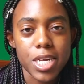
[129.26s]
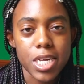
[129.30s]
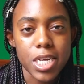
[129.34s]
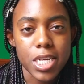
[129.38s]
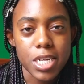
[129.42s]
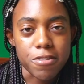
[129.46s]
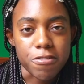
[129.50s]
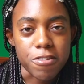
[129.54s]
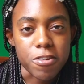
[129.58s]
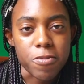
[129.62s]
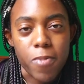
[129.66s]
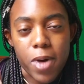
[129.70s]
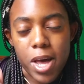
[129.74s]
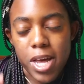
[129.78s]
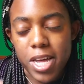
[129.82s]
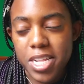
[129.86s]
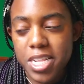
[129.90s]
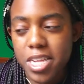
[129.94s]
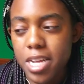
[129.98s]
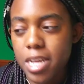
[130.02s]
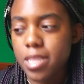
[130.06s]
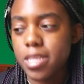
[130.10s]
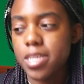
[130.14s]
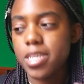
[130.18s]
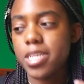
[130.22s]
Here's why I
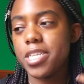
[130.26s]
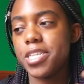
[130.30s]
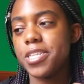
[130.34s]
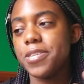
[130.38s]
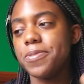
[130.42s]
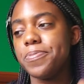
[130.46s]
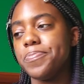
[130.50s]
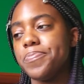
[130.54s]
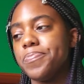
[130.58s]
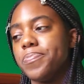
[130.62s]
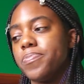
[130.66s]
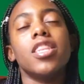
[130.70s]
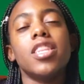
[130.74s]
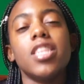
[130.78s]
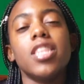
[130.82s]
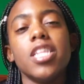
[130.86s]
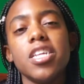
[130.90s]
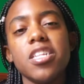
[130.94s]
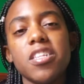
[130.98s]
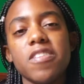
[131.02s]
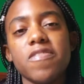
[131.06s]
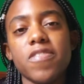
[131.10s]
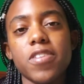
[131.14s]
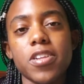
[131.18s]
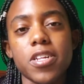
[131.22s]
say this.
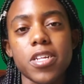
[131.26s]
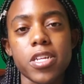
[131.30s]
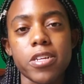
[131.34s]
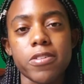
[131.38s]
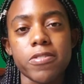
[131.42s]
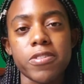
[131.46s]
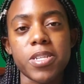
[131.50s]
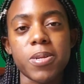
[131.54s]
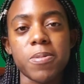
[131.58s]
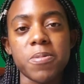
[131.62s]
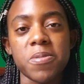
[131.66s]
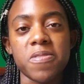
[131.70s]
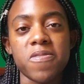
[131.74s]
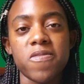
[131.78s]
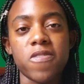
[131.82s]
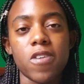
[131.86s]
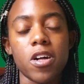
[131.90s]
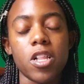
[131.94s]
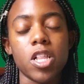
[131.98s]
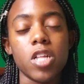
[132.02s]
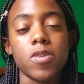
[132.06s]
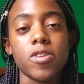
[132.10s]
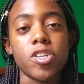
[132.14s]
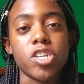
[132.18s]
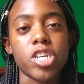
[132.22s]
These videos seem to
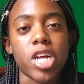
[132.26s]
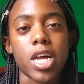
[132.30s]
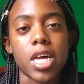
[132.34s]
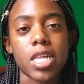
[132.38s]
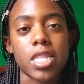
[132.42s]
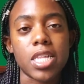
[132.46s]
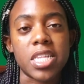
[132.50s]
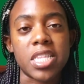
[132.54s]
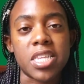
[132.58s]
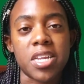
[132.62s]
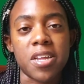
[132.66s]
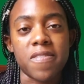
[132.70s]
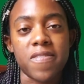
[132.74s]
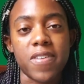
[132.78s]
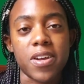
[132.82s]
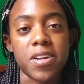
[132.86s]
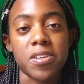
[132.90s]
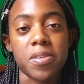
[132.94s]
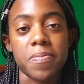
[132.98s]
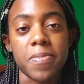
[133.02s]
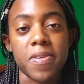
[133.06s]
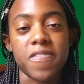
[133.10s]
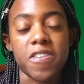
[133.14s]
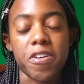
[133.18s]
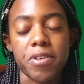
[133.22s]
follow a checklist that I find to
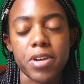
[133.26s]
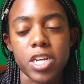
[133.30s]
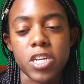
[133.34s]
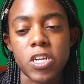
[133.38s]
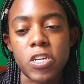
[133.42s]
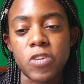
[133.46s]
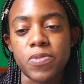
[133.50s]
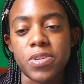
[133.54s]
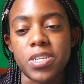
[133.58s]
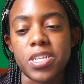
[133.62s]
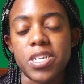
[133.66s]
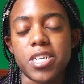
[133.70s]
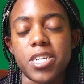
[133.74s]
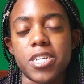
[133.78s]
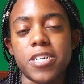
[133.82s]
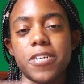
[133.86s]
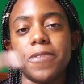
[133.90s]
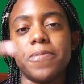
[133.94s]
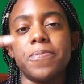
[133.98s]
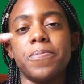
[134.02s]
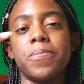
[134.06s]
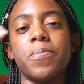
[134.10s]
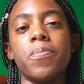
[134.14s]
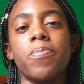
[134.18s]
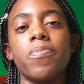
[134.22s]
be very interesting.
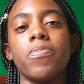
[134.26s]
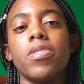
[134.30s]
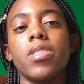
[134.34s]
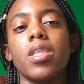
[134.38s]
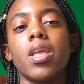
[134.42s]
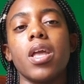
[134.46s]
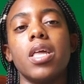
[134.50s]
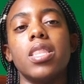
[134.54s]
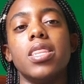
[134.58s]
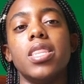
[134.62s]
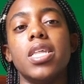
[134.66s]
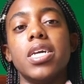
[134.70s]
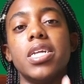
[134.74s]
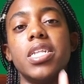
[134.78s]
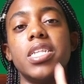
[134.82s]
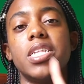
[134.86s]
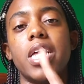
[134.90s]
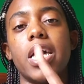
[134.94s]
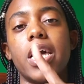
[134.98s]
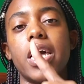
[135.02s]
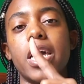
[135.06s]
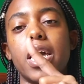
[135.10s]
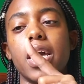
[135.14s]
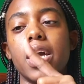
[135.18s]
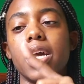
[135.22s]
They
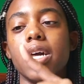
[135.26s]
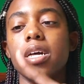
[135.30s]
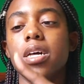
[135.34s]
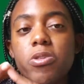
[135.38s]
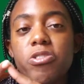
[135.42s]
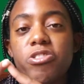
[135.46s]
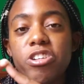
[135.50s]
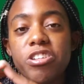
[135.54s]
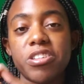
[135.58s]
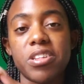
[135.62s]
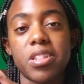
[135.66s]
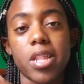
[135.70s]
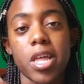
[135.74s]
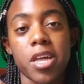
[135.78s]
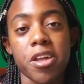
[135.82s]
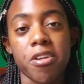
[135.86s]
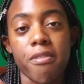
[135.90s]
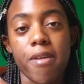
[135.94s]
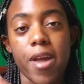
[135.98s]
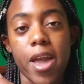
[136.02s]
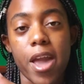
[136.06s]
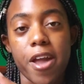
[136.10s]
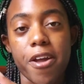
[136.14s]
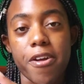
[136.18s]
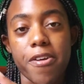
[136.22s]
say she doesn't like her
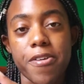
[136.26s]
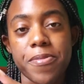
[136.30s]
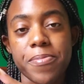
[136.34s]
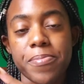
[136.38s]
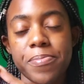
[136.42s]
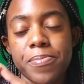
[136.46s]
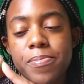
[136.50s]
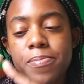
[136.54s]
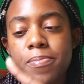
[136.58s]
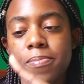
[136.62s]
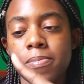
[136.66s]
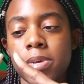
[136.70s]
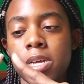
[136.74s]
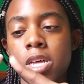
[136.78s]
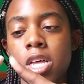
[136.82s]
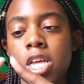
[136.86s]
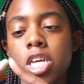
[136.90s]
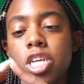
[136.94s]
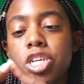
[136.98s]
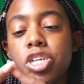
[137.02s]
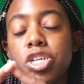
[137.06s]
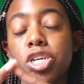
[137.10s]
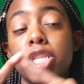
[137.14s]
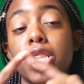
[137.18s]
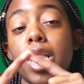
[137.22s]
hair,
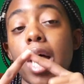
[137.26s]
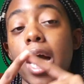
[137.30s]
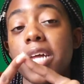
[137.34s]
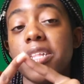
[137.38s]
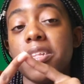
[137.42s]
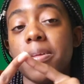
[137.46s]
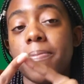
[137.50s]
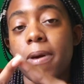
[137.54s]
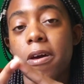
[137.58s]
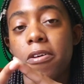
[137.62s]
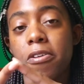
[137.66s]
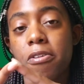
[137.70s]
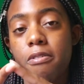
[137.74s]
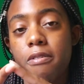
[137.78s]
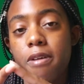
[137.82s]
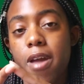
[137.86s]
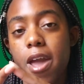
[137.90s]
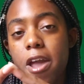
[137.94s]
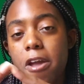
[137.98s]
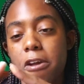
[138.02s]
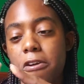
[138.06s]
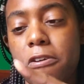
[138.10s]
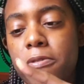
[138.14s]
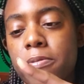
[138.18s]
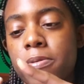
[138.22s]
she lies about her
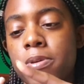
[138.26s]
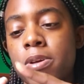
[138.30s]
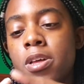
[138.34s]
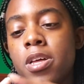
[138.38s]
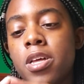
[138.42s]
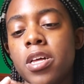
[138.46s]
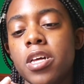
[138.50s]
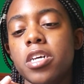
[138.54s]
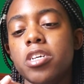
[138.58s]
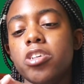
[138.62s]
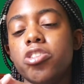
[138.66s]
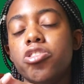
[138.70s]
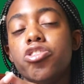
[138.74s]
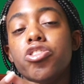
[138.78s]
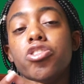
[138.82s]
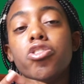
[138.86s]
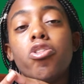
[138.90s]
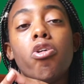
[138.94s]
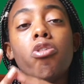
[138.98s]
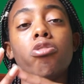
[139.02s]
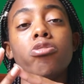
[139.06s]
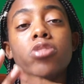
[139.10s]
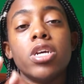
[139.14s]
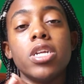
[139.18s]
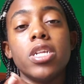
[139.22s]
hair, she
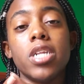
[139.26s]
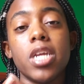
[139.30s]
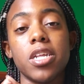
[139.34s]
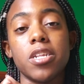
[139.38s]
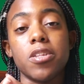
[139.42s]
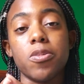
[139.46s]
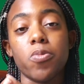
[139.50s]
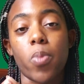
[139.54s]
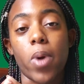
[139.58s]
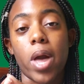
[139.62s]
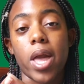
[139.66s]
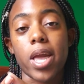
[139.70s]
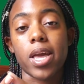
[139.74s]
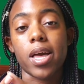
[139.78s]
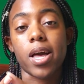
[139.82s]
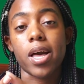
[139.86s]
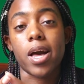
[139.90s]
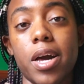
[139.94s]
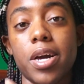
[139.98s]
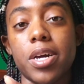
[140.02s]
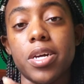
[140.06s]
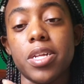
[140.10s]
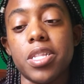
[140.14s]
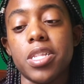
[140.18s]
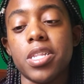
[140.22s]
only dates white
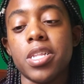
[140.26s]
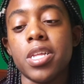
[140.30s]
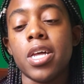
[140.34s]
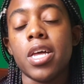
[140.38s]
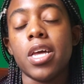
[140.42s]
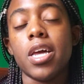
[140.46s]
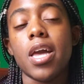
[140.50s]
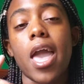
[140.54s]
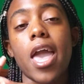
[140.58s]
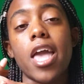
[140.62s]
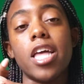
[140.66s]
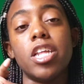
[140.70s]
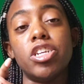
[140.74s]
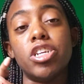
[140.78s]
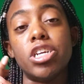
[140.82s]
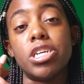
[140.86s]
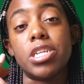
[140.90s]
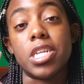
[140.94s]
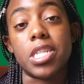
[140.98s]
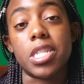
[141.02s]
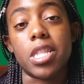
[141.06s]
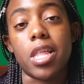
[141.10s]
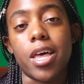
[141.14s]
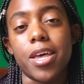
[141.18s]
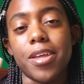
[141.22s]
guys, and she's a
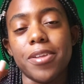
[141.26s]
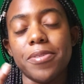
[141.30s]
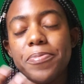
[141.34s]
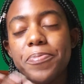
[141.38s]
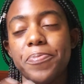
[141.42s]
slut.